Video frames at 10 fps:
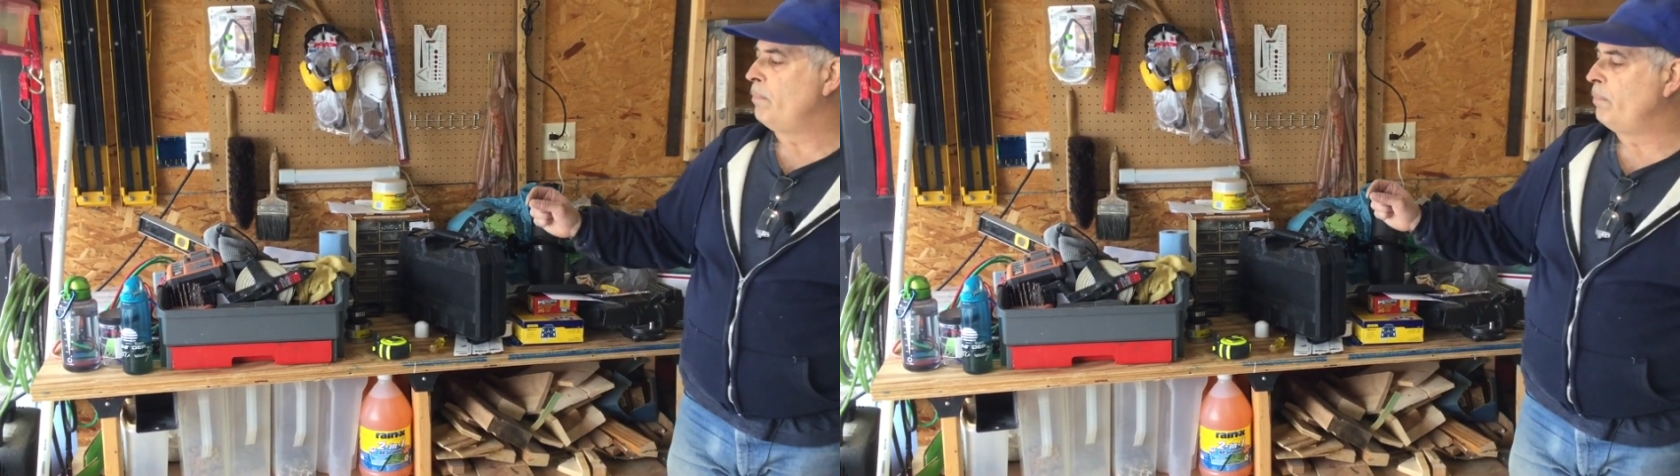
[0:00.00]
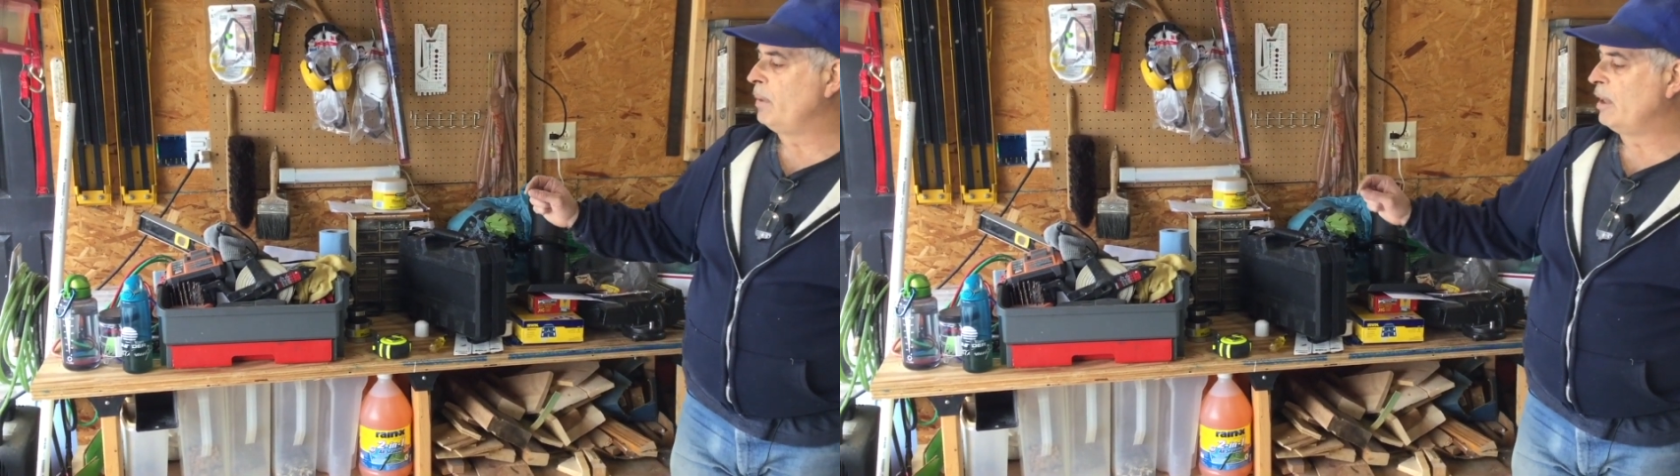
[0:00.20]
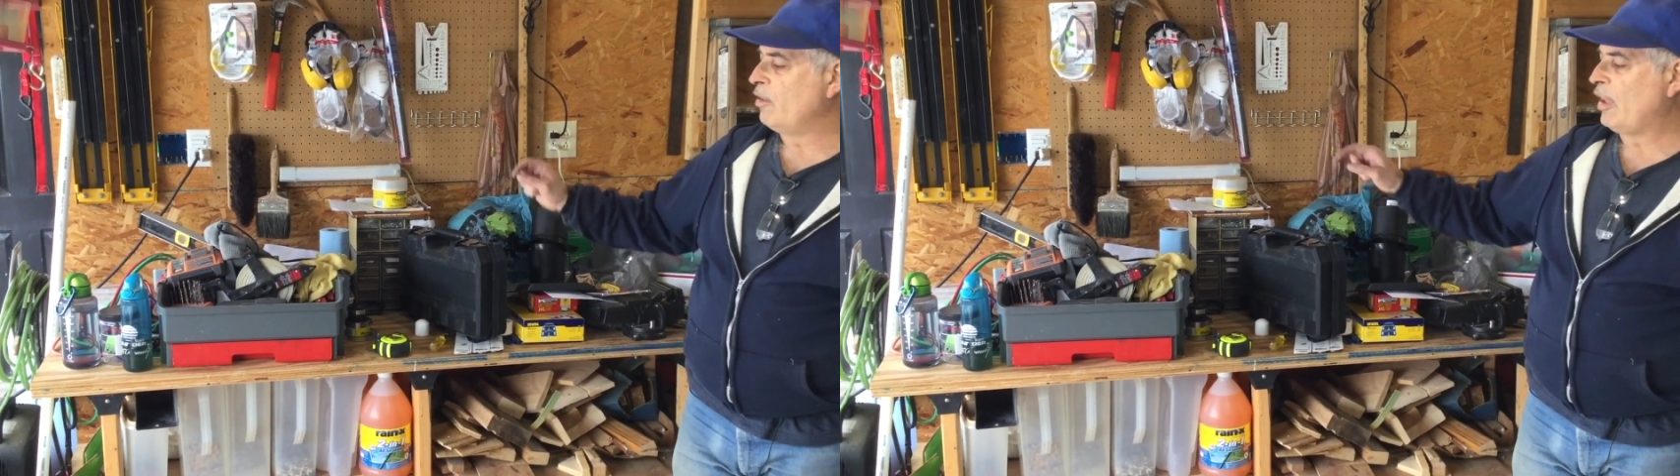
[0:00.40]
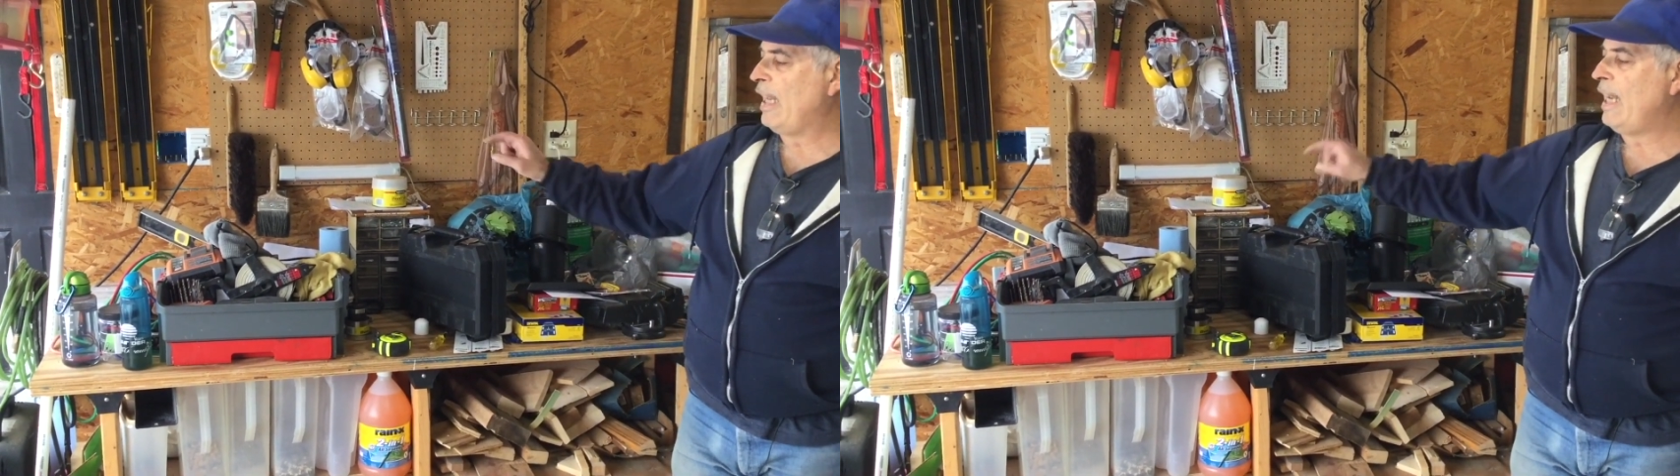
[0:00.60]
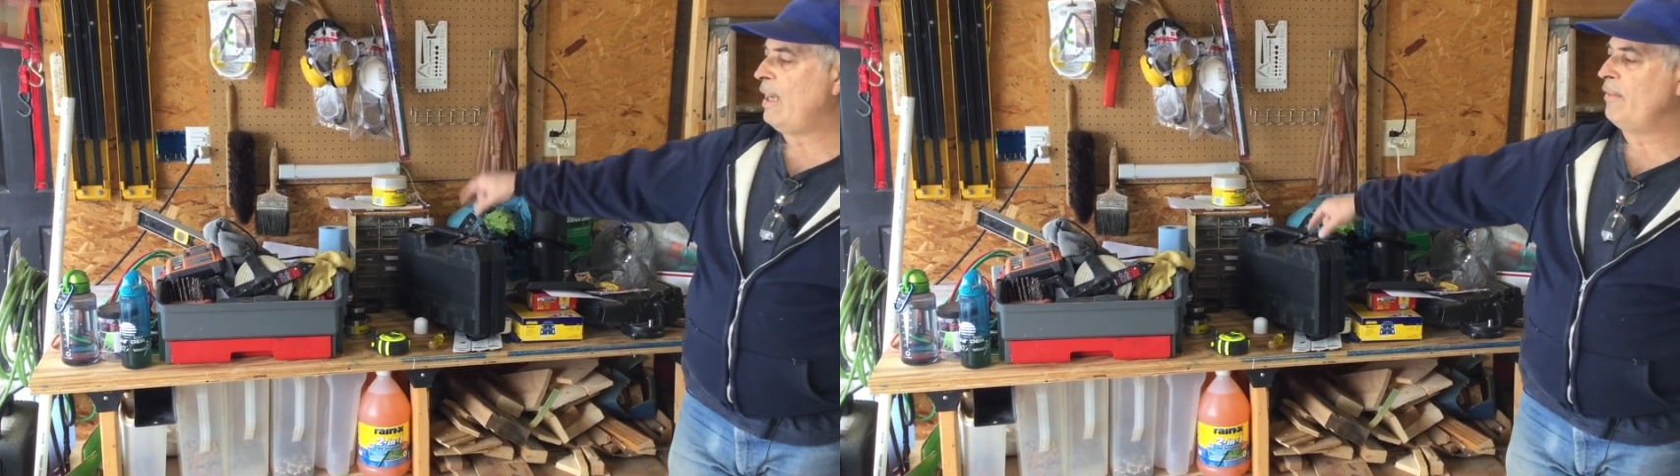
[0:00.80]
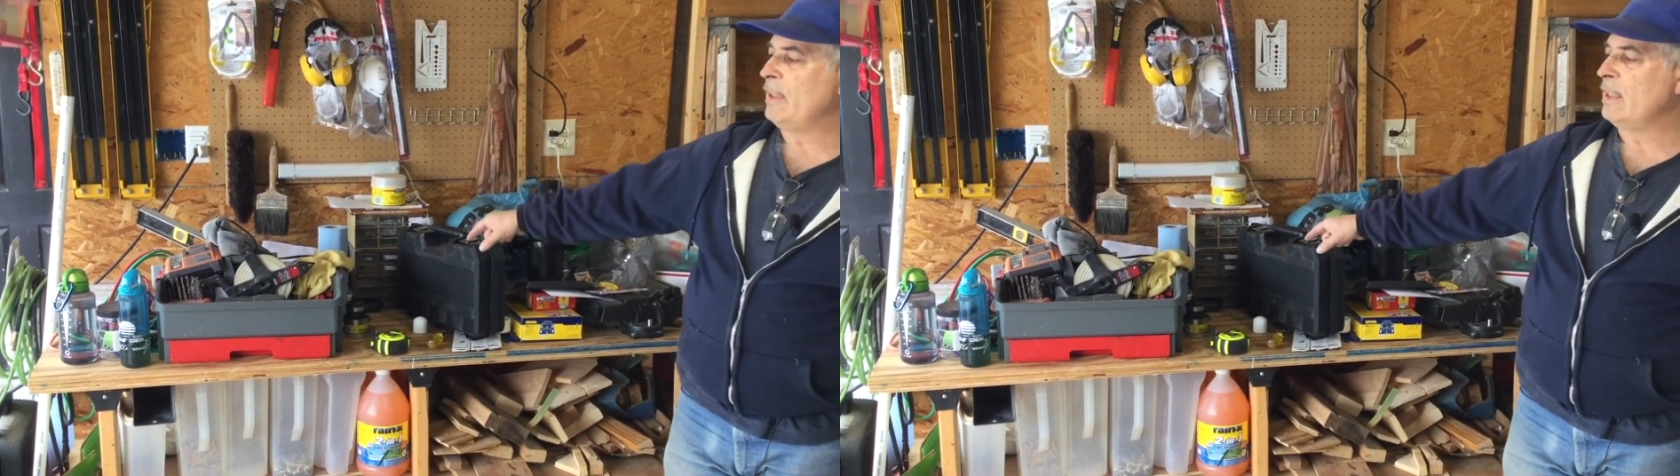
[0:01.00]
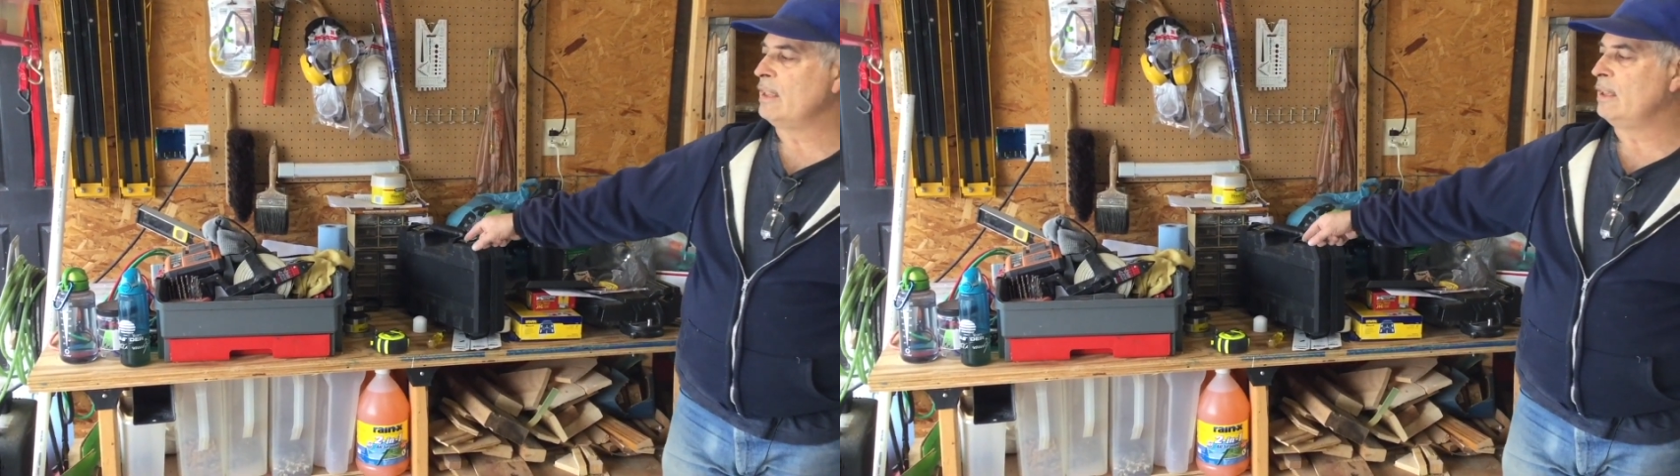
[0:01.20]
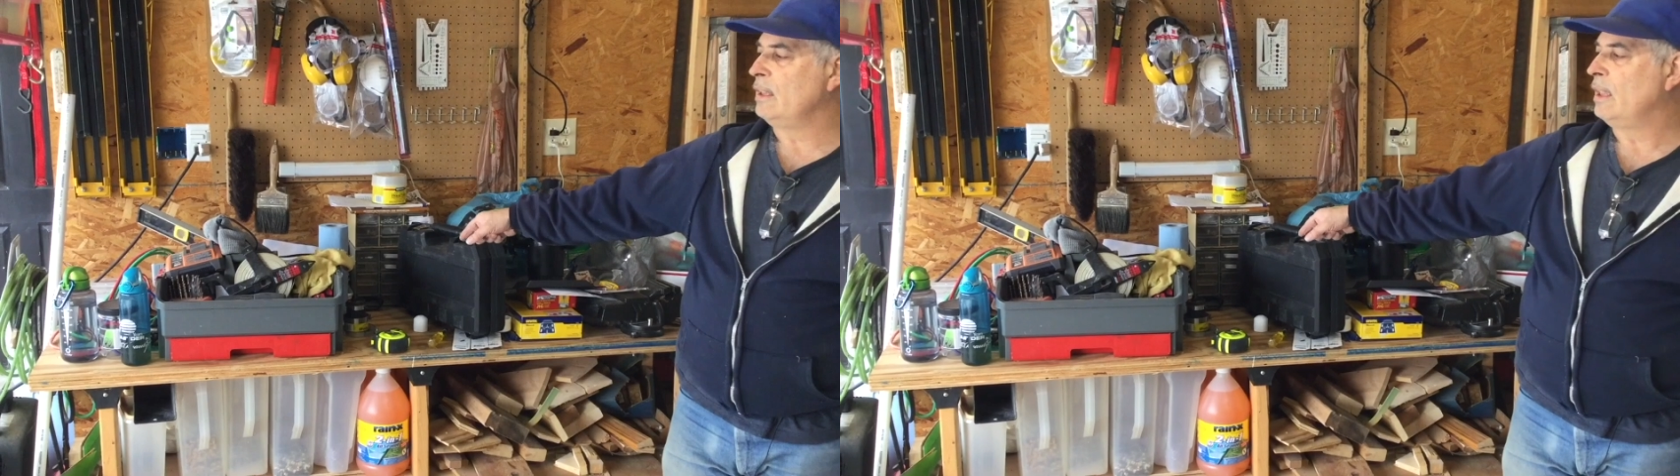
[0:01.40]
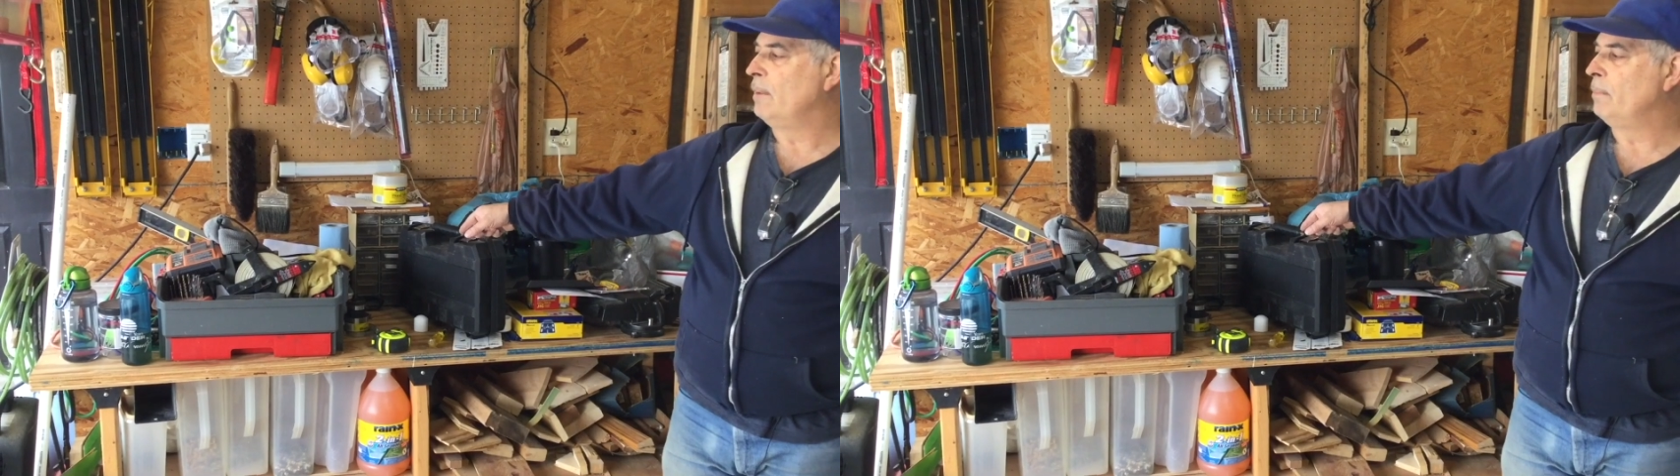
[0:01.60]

because I have a